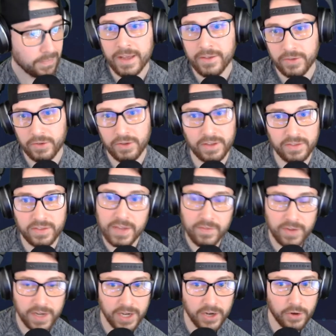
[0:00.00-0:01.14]
So you can see
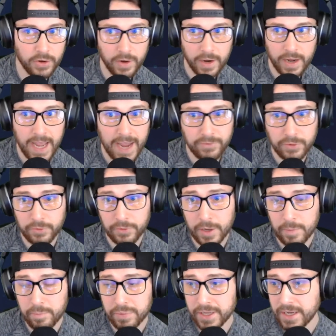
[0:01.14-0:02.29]
even here, after
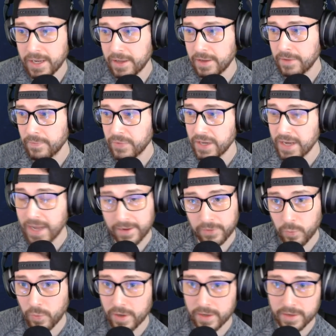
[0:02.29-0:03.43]
completing the next
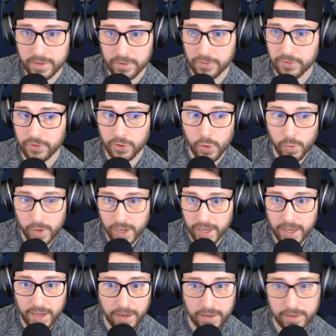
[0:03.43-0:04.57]
one, there's slow
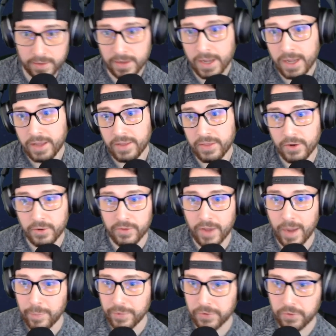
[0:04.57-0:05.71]
hand, there's
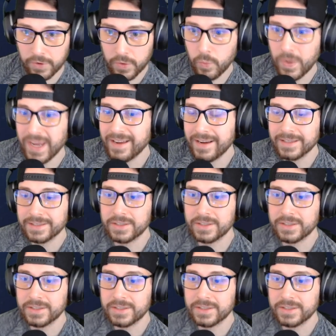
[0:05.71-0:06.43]
upper screen weakness.